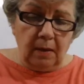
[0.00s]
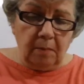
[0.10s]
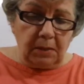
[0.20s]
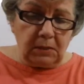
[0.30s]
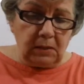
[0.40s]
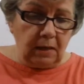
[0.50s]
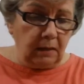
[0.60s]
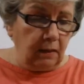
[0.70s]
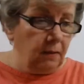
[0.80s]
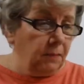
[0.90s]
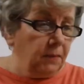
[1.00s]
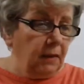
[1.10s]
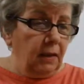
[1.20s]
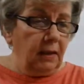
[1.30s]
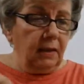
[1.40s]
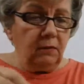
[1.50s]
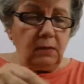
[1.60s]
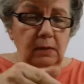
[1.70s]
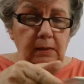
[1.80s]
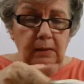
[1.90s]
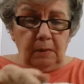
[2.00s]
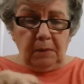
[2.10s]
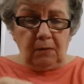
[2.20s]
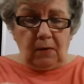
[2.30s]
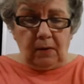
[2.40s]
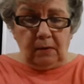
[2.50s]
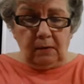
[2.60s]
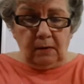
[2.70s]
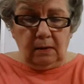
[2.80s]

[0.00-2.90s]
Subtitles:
by stacking. And it gives it a little bit of height,